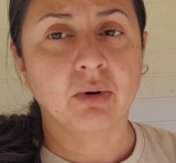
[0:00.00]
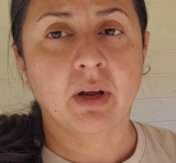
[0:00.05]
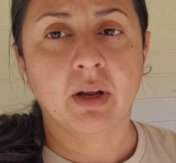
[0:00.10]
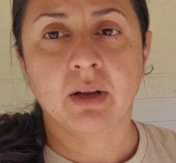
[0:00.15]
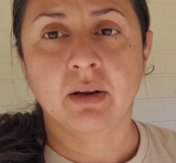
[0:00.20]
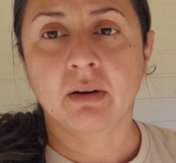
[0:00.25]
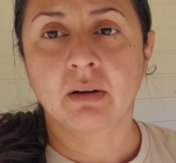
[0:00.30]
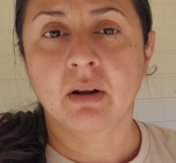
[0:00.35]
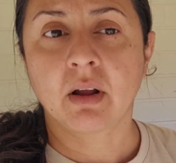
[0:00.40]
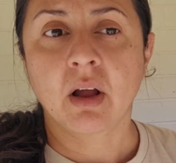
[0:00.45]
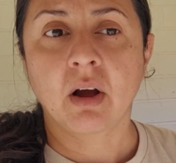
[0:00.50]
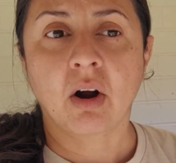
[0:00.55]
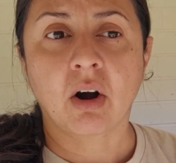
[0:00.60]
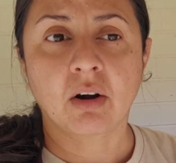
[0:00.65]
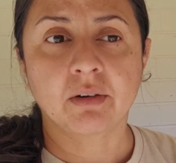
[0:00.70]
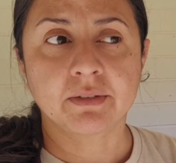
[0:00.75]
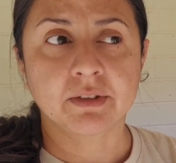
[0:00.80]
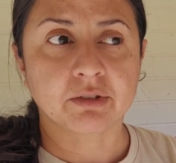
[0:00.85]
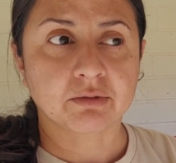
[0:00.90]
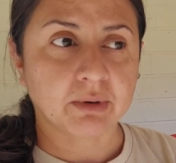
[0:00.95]
I
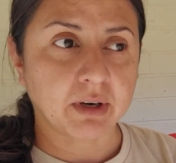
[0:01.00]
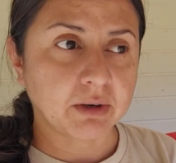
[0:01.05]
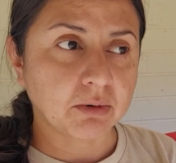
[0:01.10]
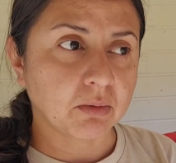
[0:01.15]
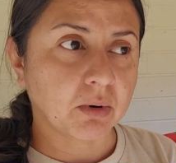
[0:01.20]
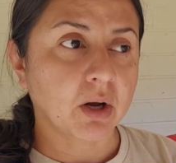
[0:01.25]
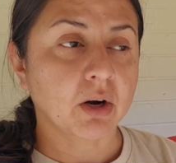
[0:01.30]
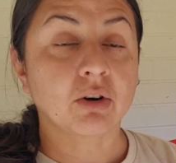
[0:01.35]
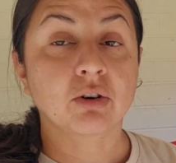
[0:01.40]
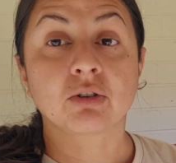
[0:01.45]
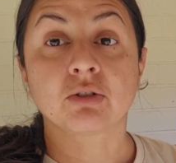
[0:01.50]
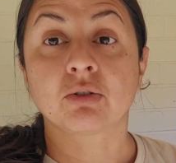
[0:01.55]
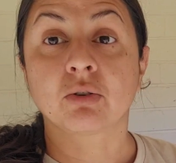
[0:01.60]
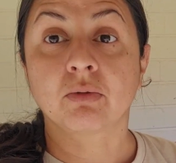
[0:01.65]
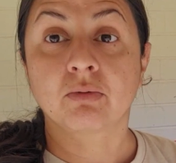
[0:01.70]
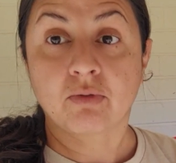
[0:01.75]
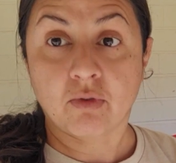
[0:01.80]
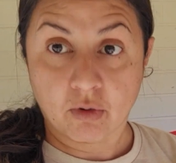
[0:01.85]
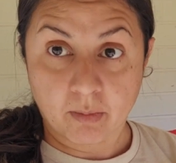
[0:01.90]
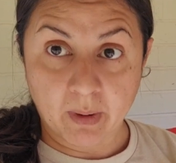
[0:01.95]
harvest rainwater
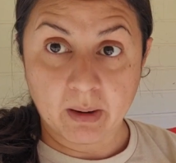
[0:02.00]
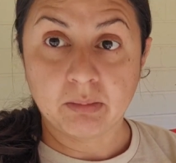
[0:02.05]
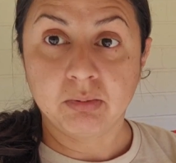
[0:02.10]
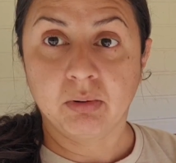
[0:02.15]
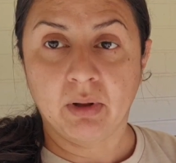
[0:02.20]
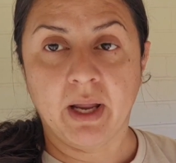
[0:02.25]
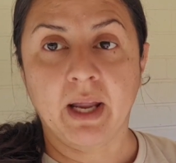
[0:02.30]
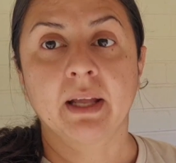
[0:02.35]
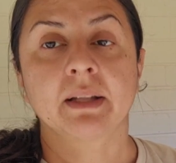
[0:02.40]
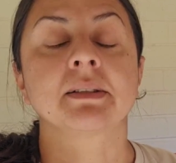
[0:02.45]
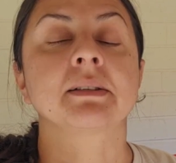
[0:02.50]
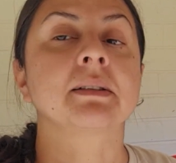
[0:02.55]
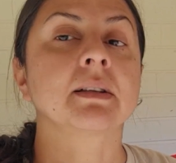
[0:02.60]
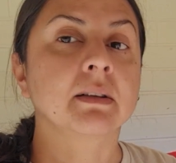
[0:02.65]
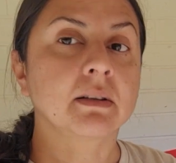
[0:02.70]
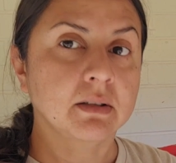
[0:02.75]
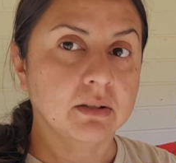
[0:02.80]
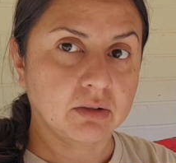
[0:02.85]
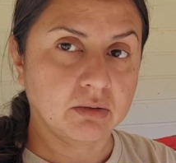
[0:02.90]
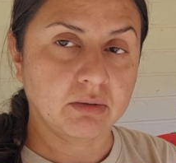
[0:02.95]
for my plants,
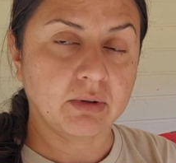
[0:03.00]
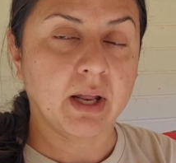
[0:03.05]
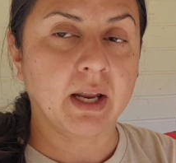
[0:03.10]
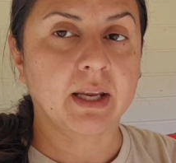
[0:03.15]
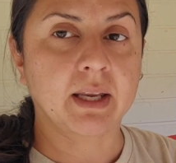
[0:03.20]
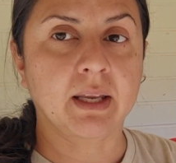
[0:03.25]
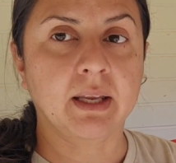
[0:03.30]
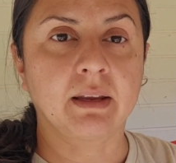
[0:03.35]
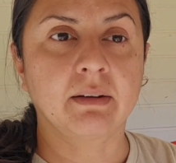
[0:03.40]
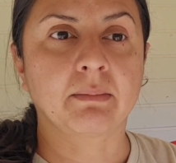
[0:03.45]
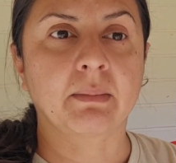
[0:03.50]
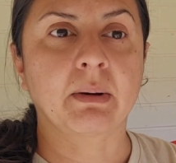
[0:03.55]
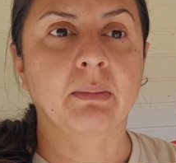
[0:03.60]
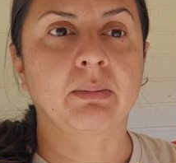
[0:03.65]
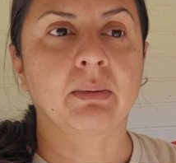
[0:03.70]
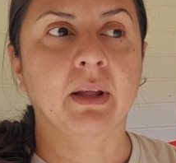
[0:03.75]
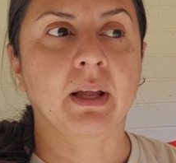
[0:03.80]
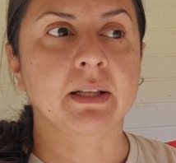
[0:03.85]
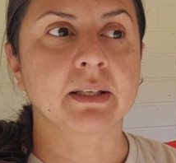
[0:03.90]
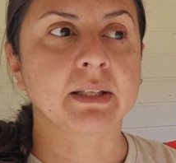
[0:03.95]
so that I can give my
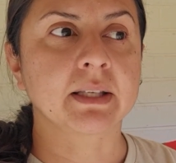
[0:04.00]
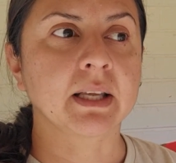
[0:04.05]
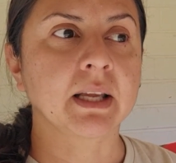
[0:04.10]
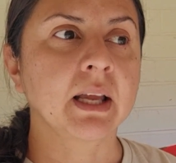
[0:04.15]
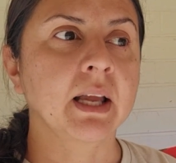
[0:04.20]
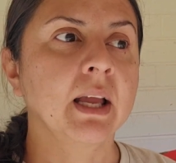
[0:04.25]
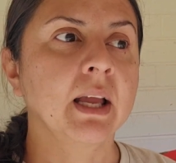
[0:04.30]
plants